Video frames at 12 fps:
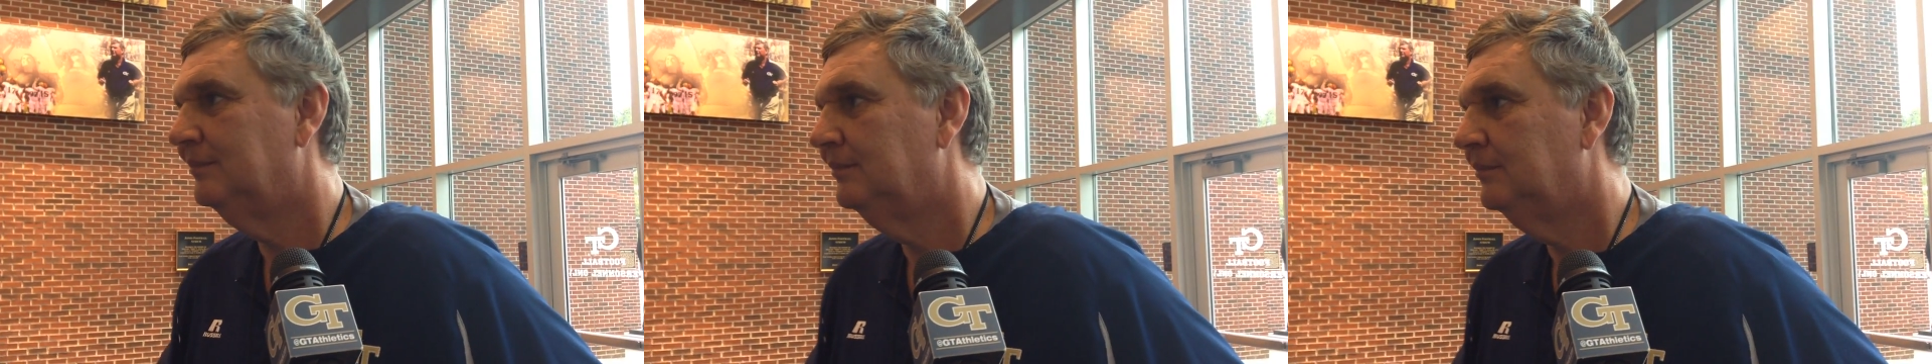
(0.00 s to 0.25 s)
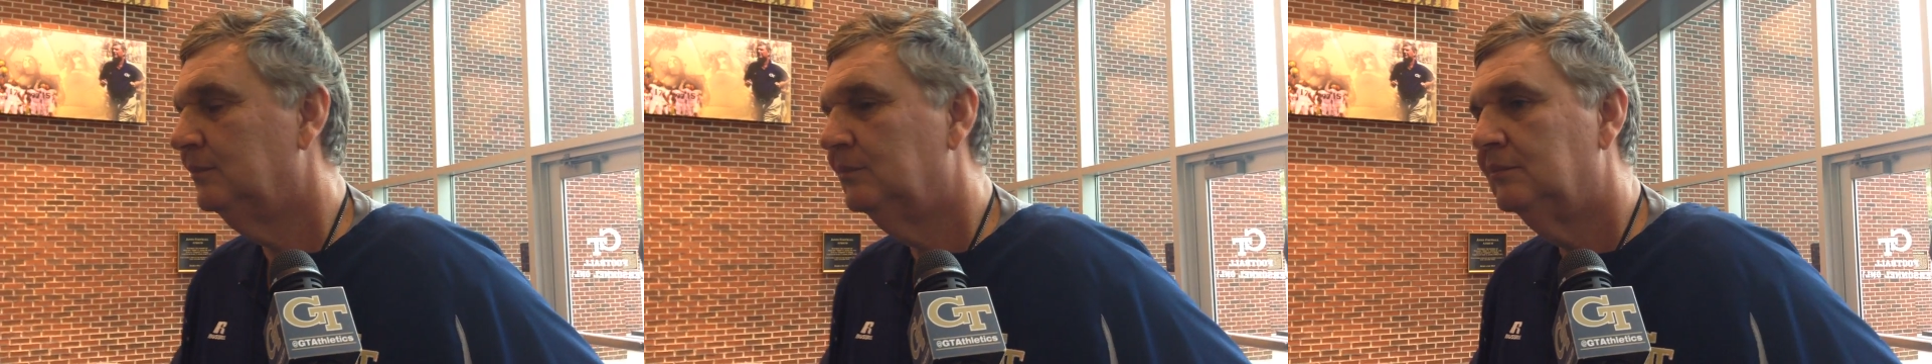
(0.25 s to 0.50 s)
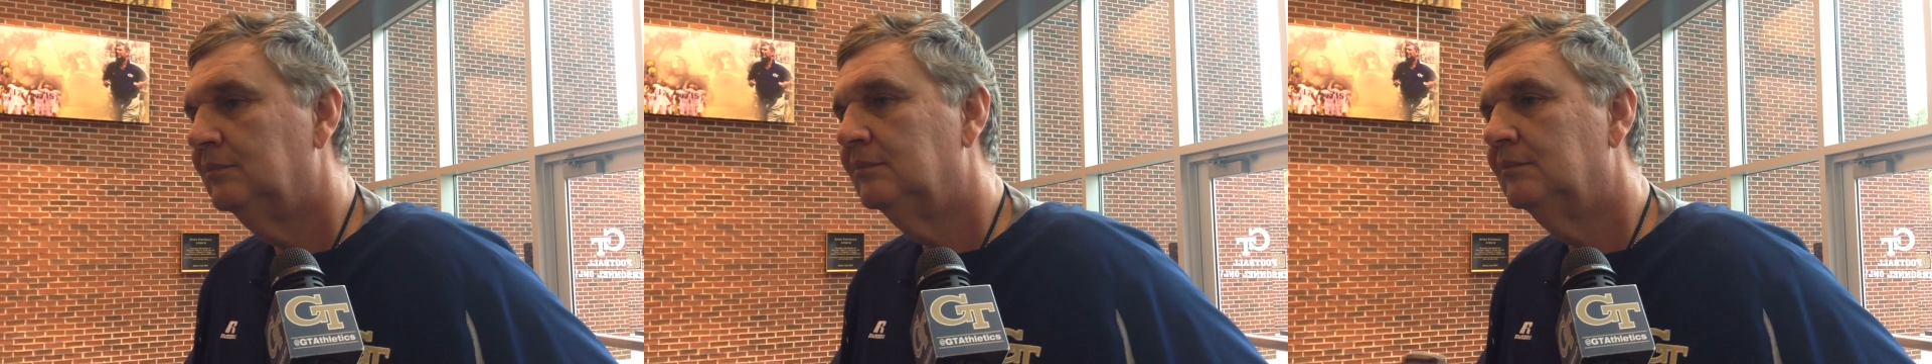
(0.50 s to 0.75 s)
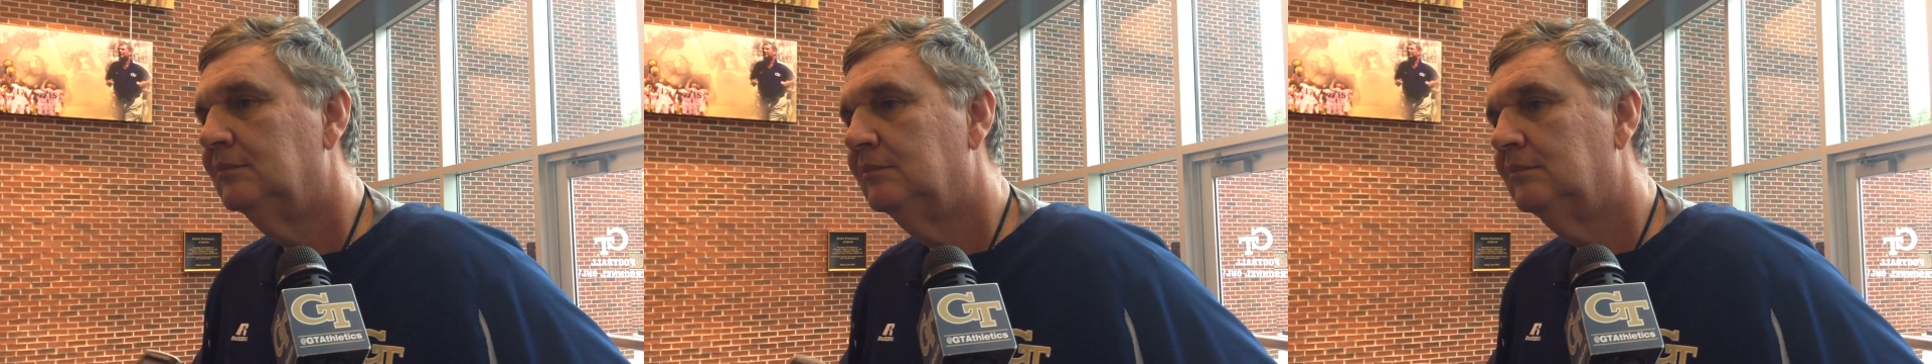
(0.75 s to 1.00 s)
uh,
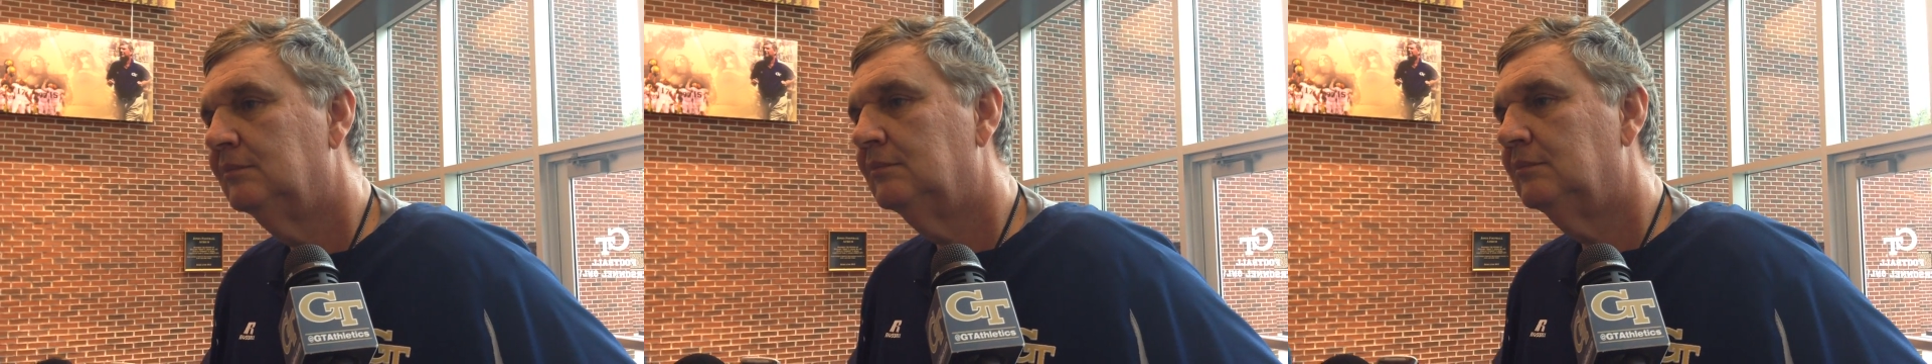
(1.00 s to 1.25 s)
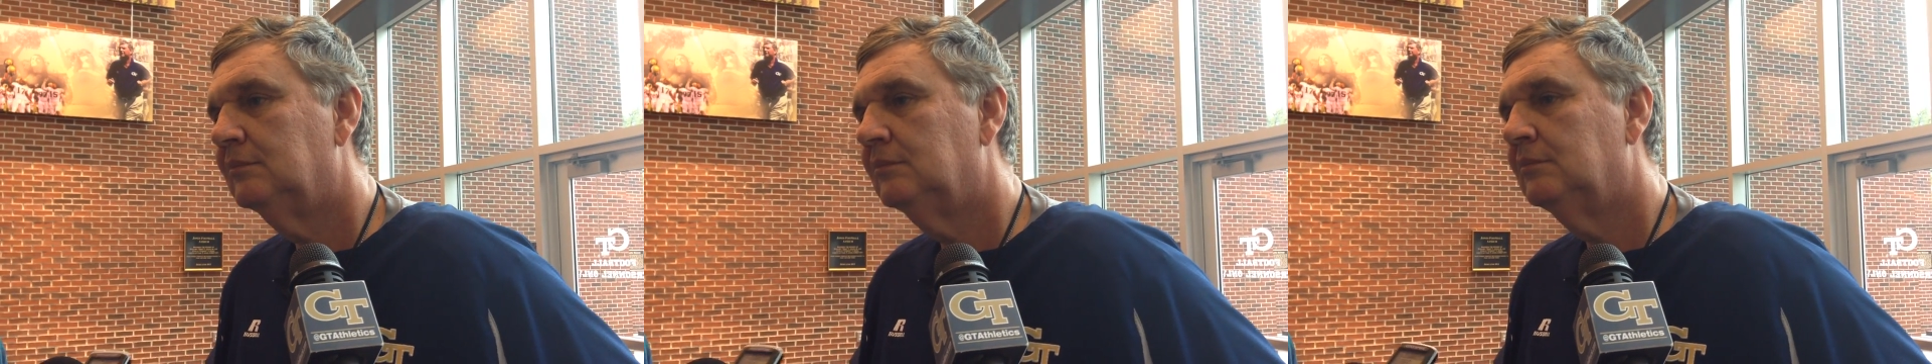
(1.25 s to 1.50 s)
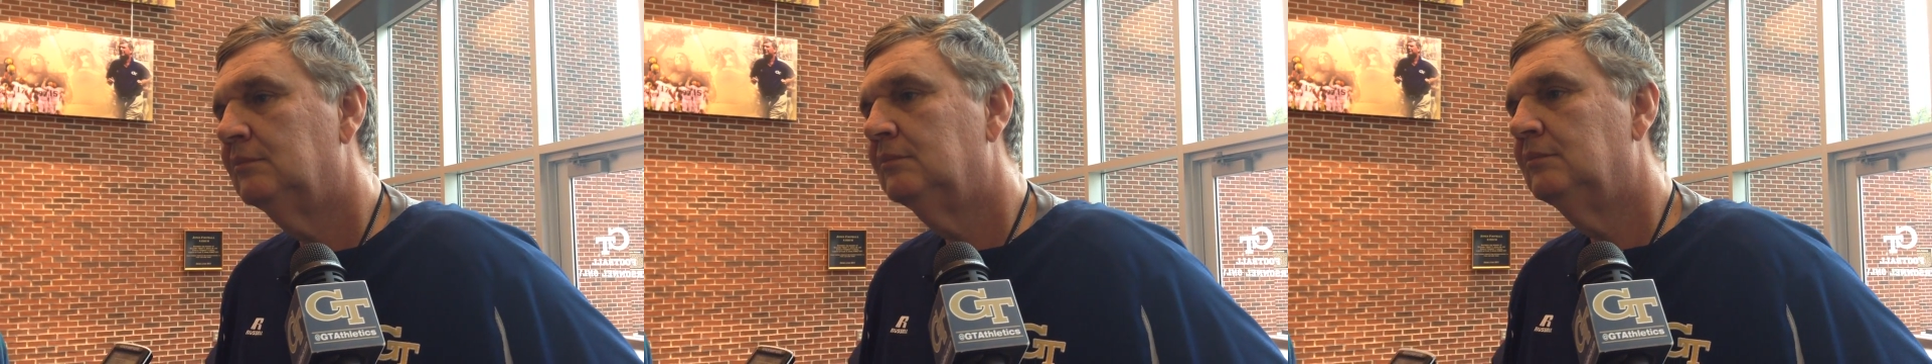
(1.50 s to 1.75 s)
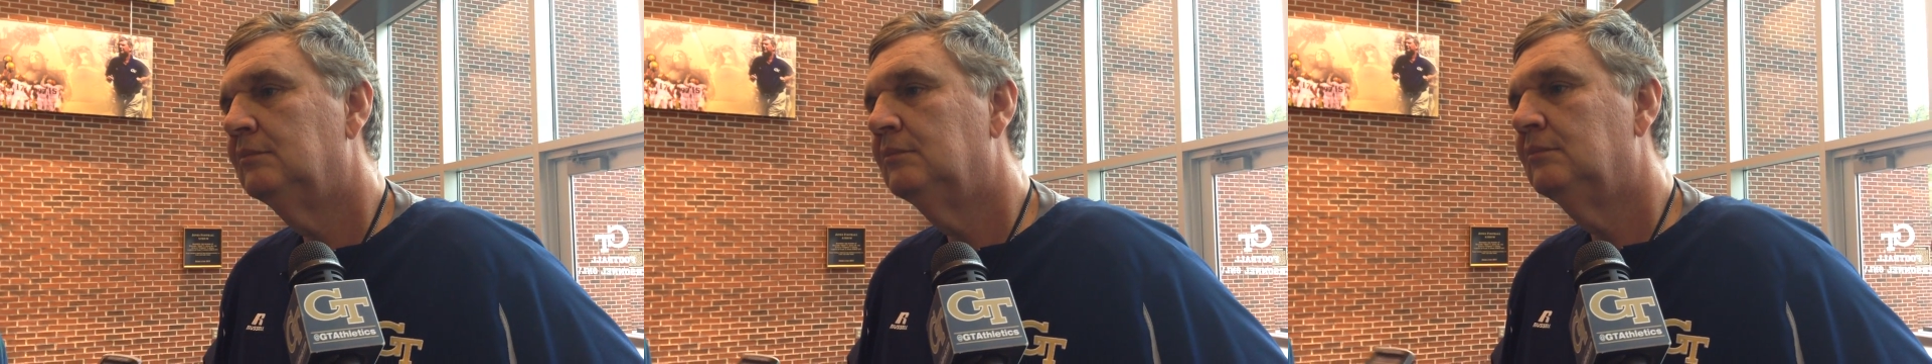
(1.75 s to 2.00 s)
was the co
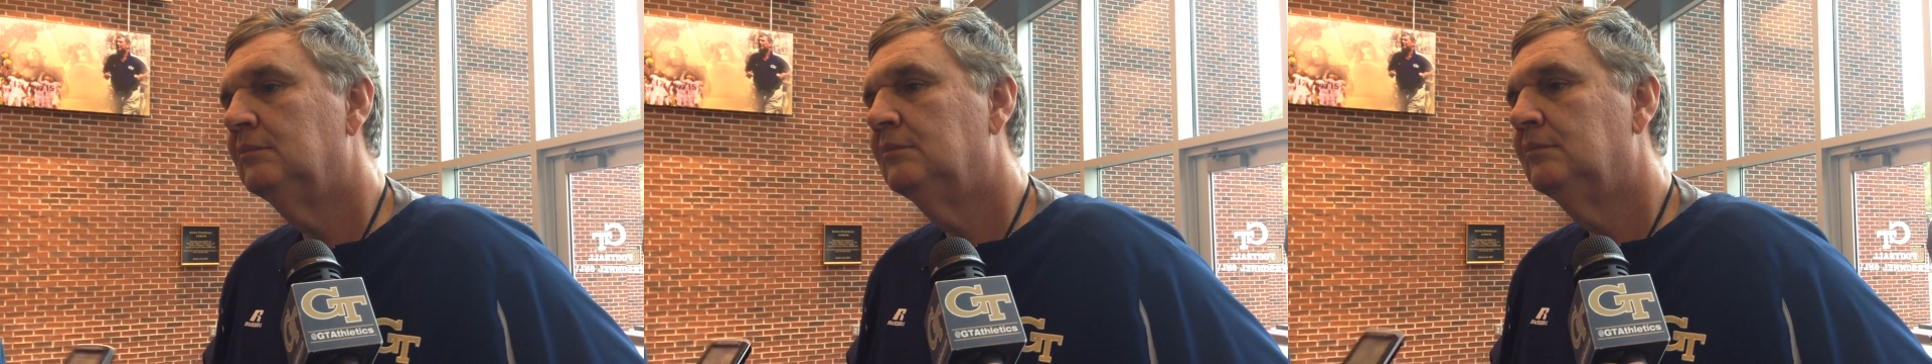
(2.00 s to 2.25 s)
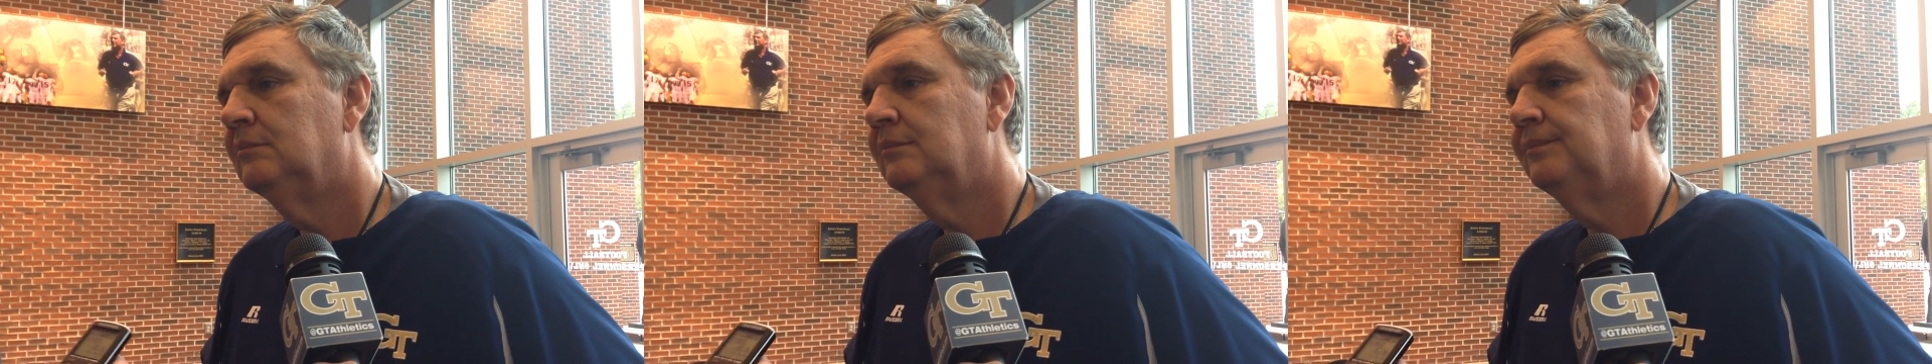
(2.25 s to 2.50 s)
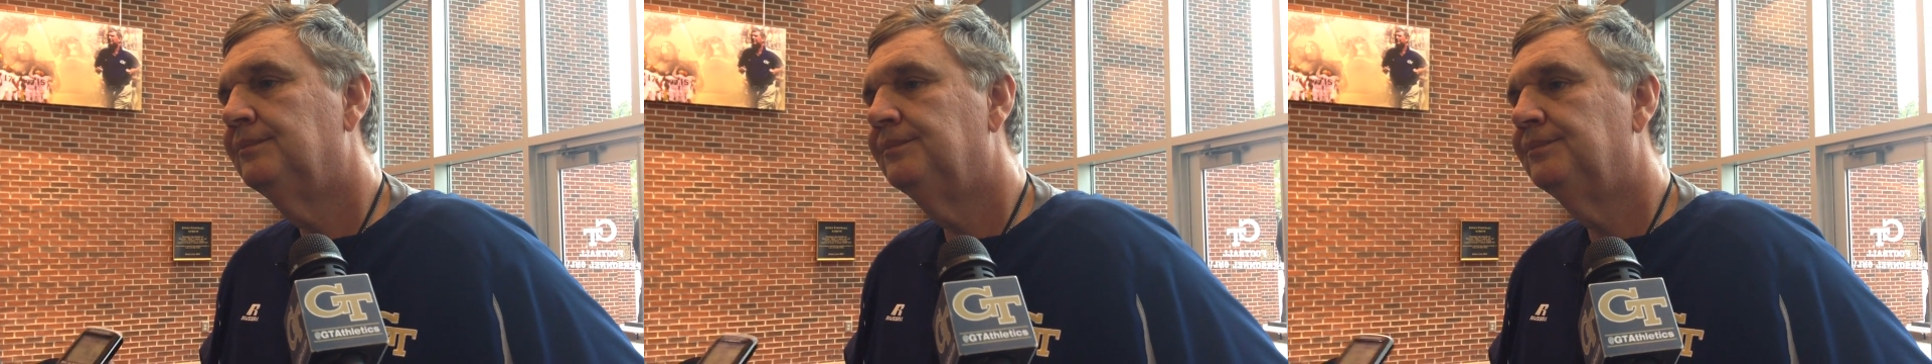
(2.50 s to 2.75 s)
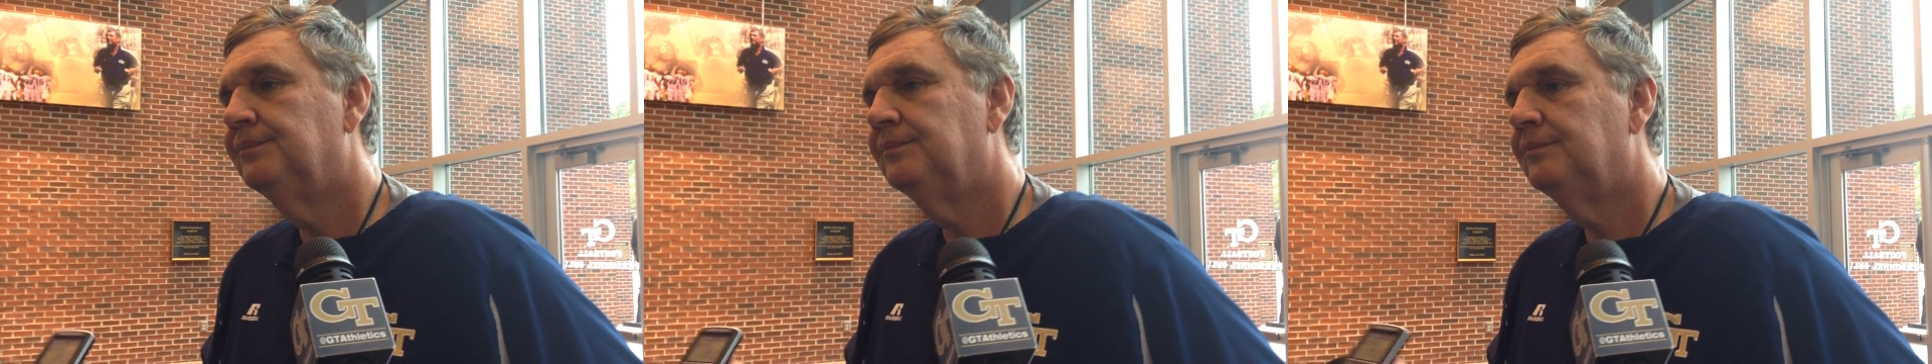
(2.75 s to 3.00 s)
ACC
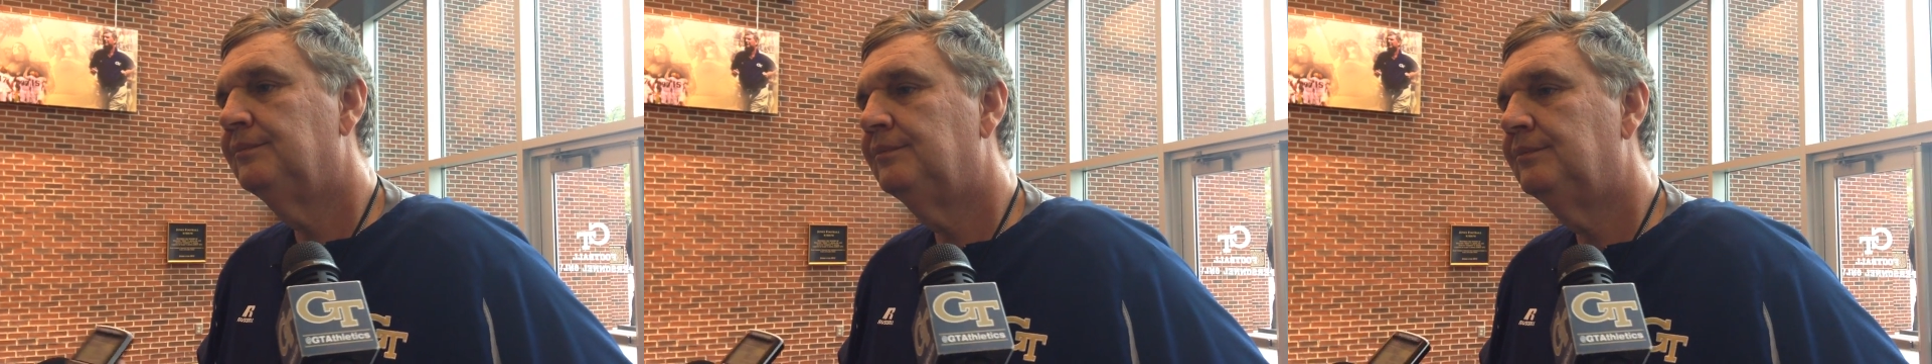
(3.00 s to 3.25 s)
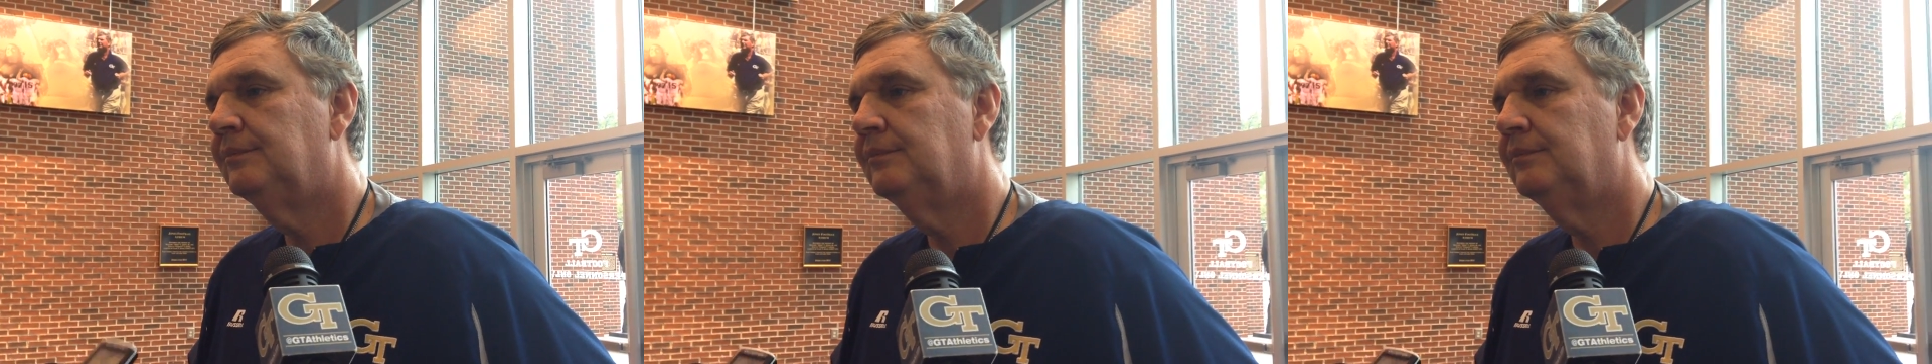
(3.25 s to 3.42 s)
lineman of the week.